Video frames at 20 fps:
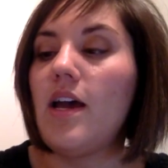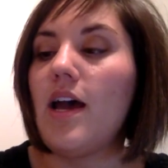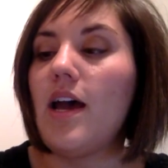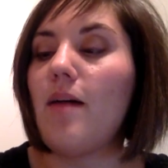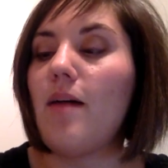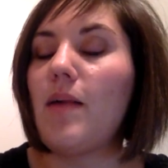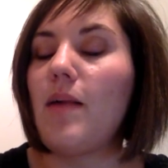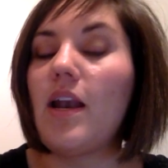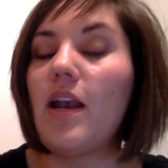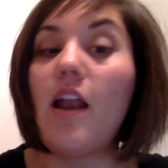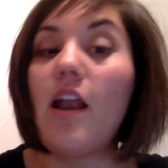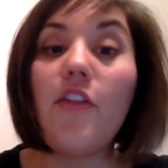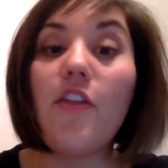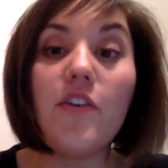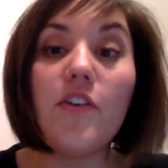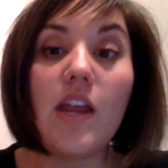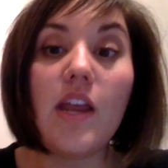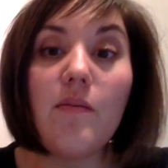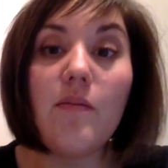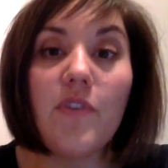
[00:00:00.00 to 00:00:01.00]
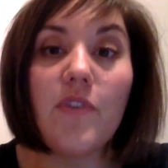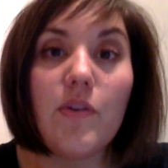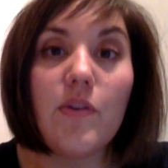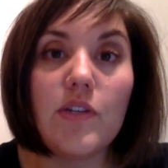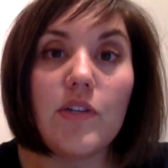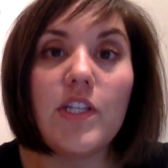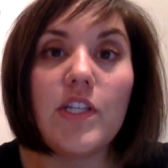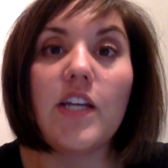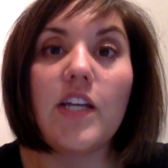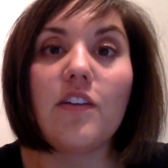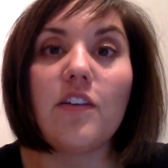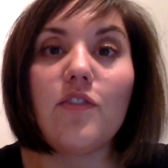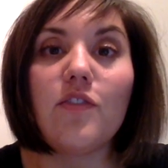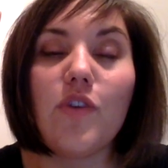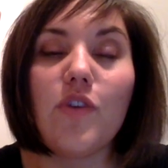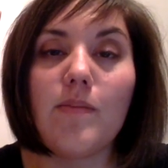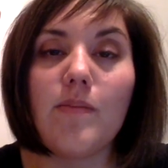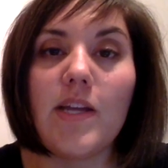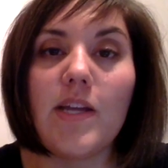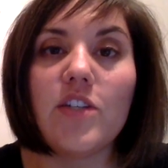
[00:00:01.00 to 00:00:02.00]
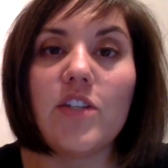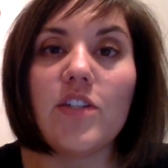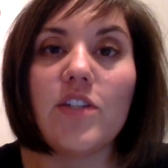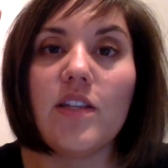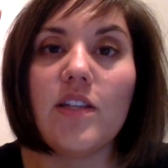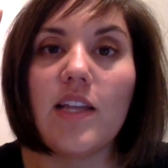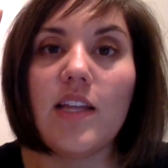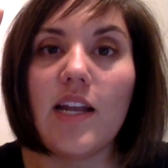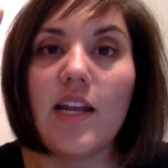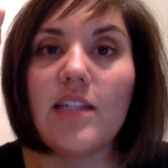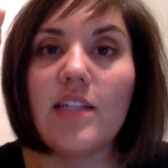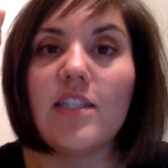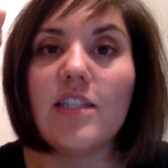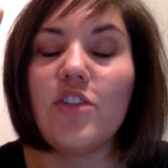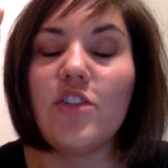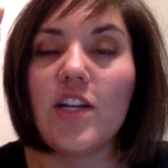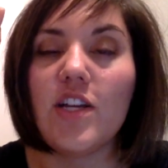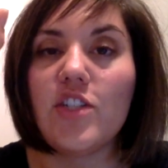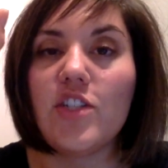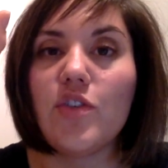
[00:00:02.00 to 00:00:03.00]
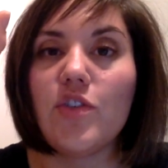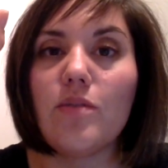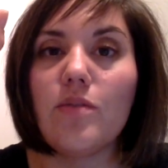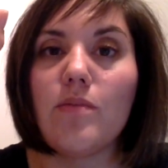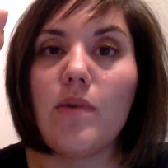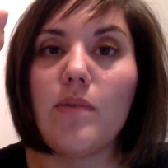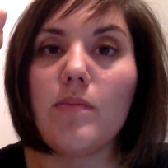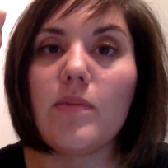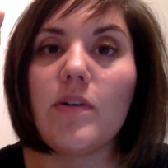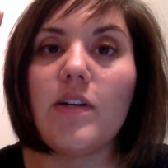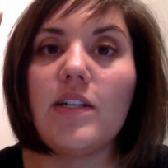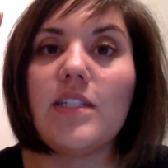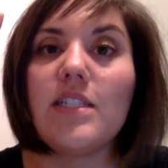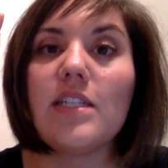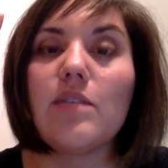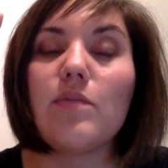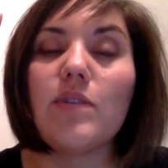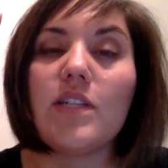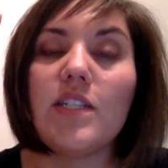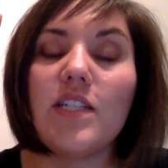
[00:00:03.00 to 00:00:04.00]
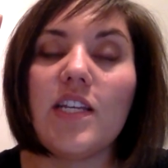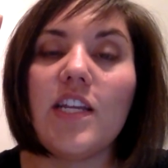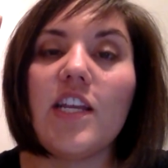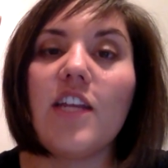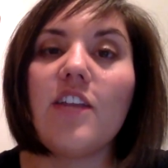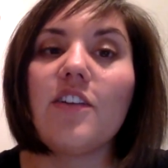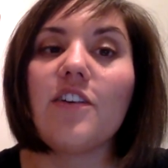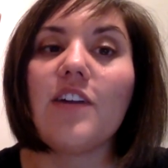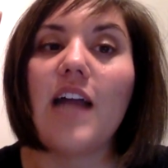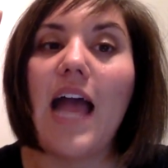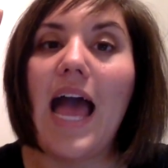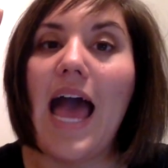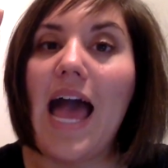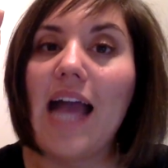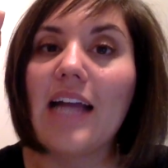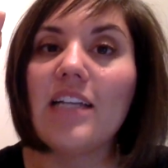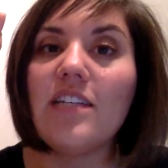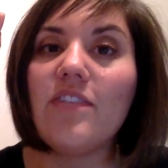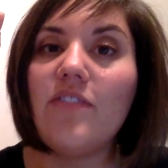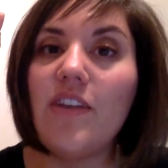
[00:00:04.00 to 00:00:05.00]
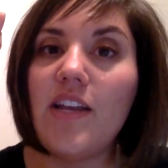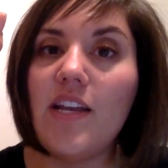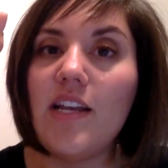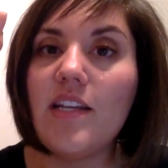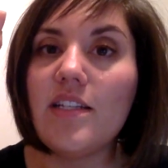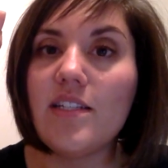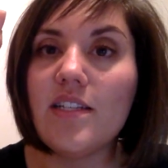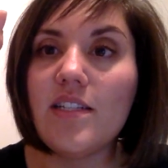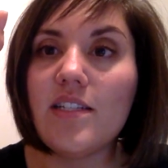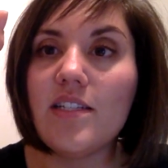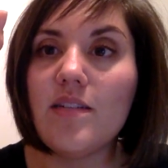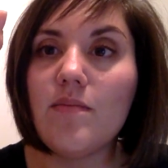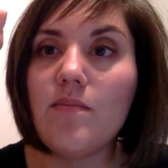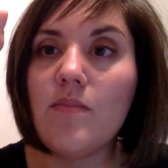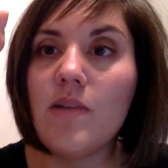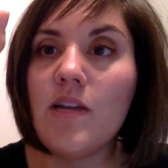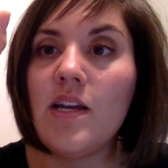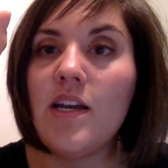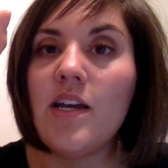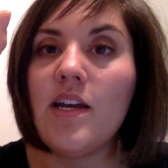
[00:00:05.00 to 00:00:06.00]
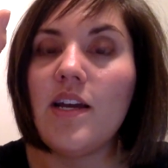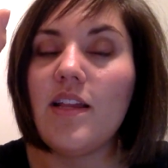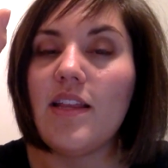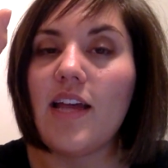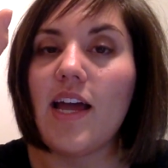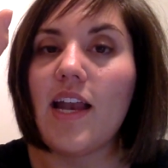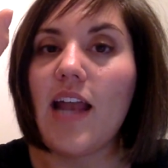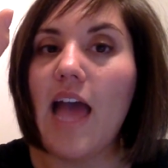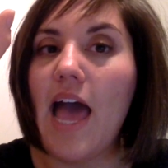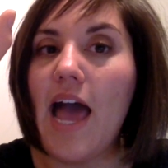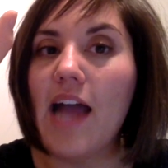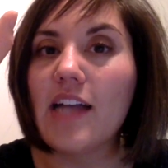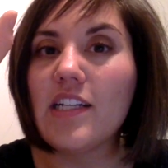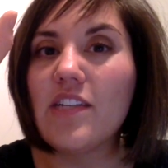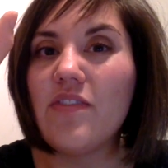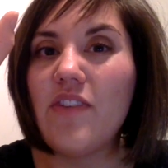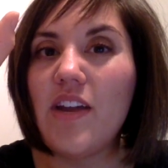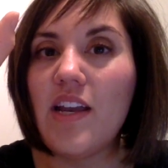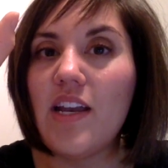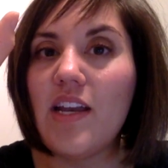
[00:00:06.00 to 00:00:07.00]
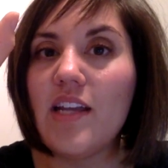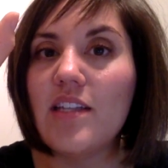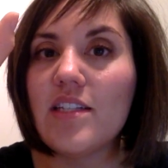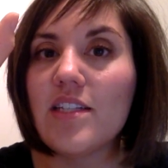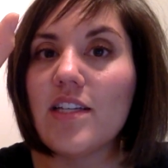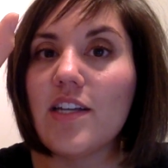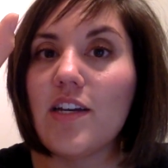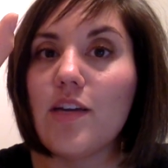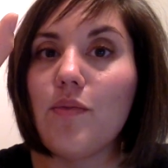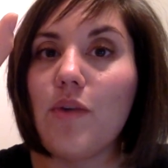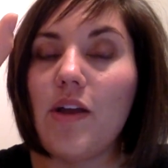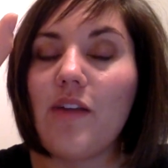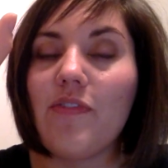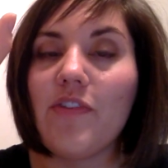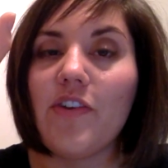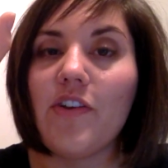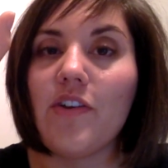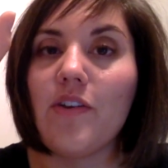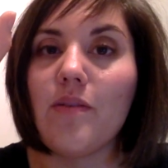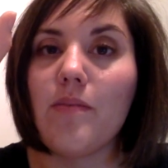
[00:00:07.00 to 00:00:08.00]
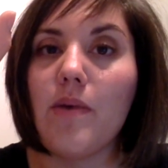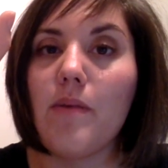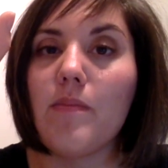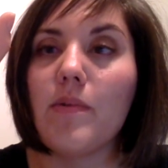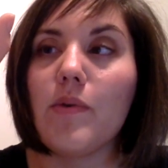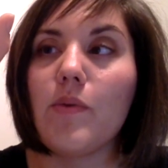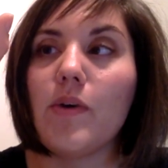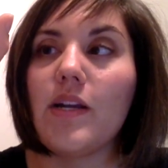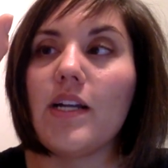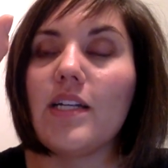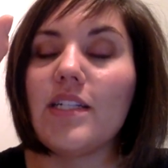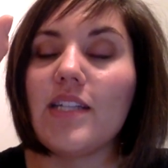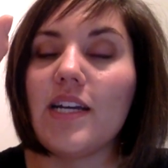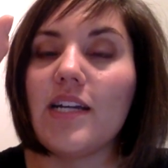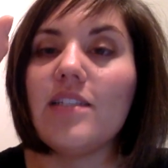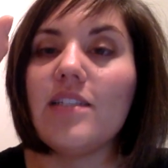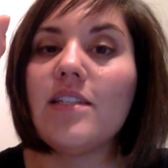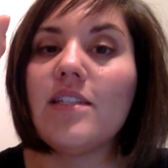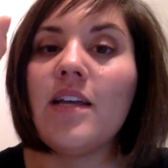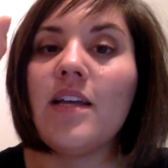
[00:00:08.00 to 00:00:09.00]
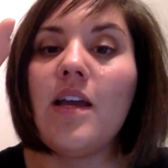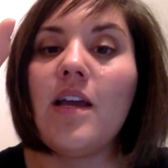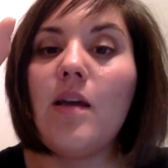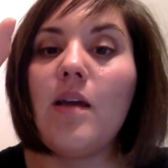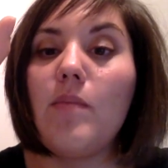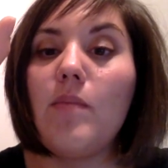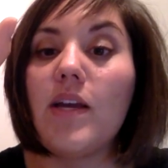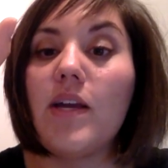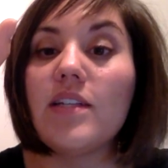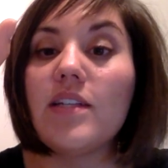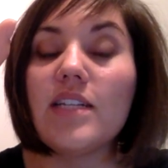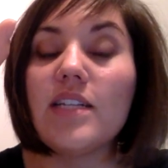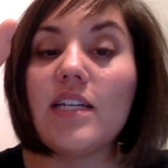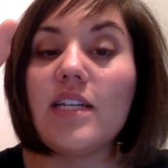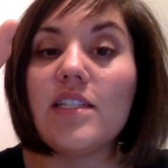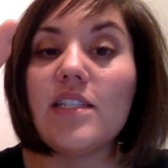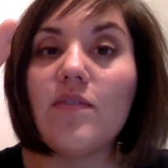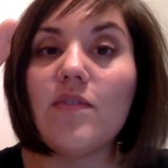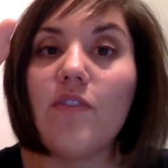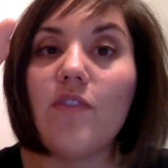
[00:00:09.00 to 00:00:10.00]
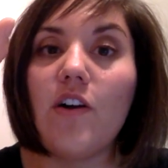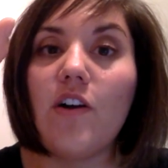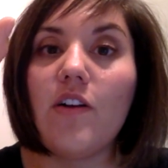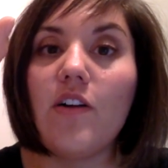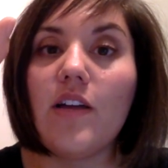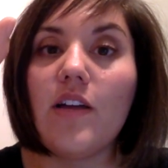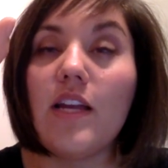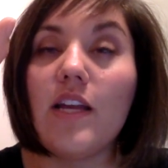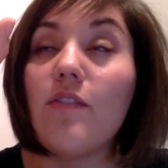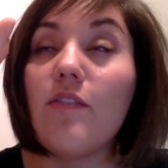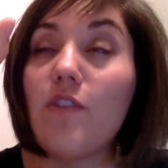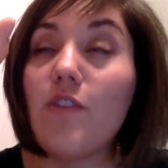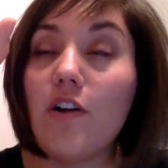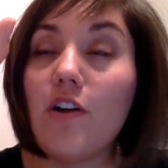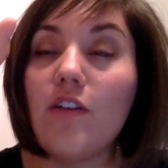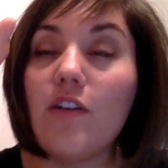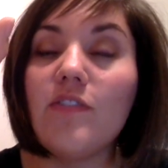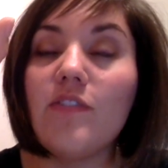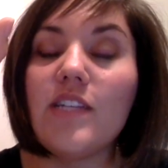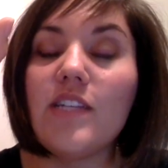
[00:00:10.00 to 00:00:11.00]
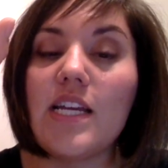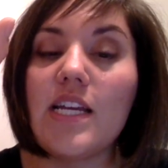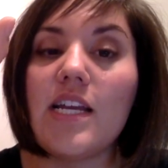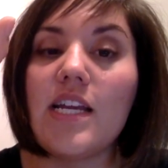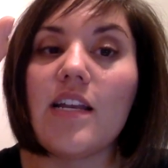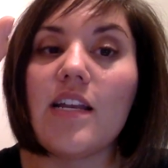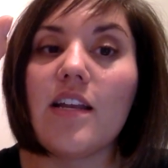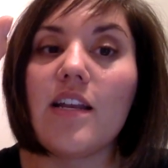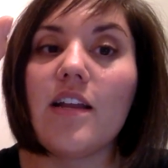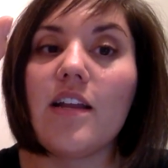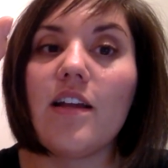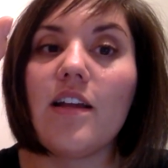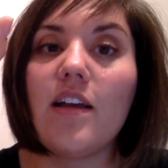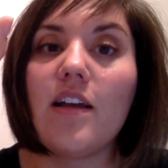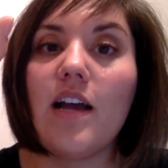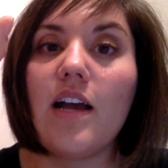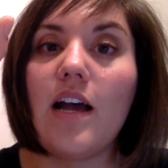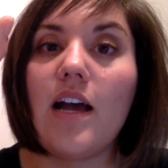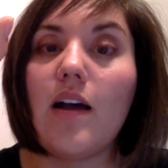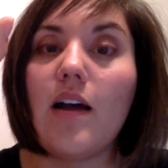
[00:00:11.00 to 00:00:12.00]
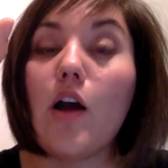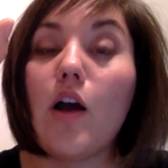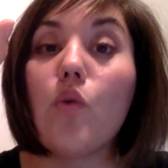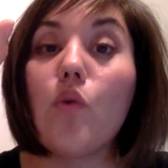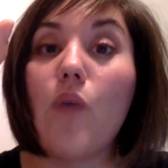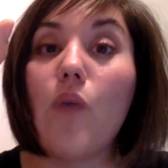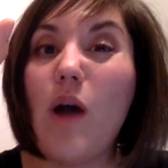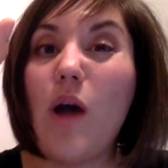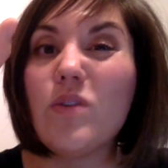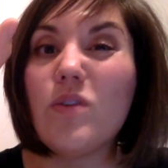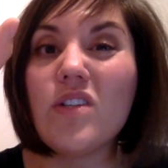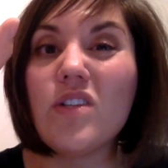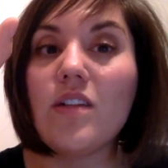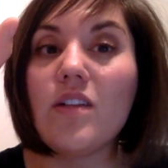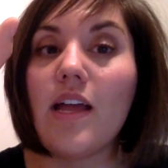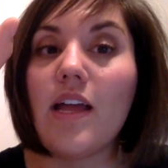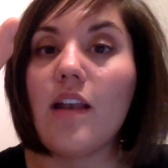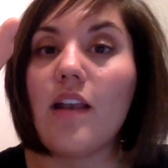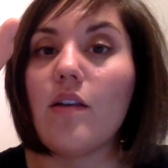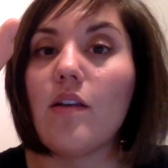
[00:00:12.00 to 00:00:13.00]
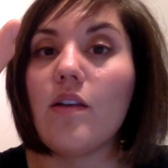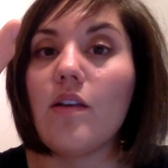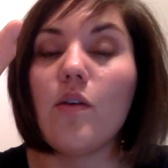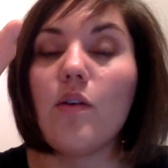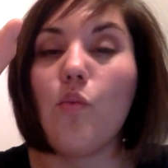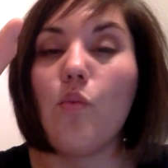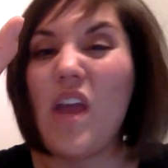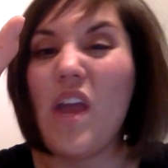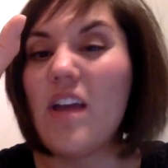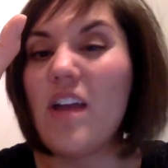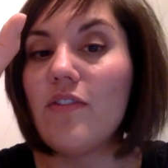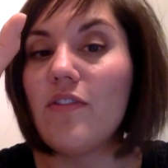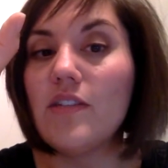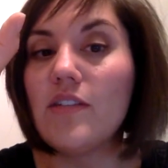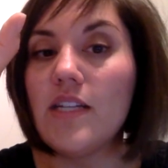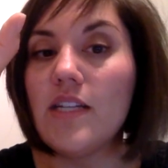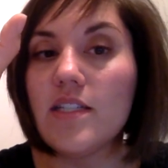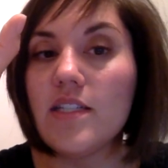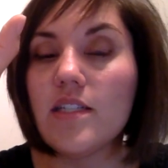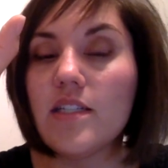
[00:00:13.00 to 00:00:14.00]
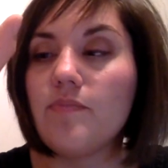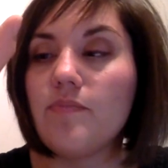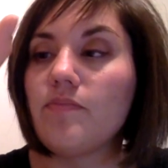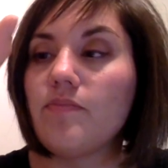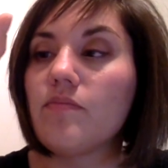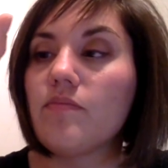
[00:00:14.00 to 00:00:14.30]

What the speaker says: And another name for the reticular formation that I suggest you remember is the reticular activating system. That activating is a good way for you to remember what it does because it is involved in arousal and wakefulness.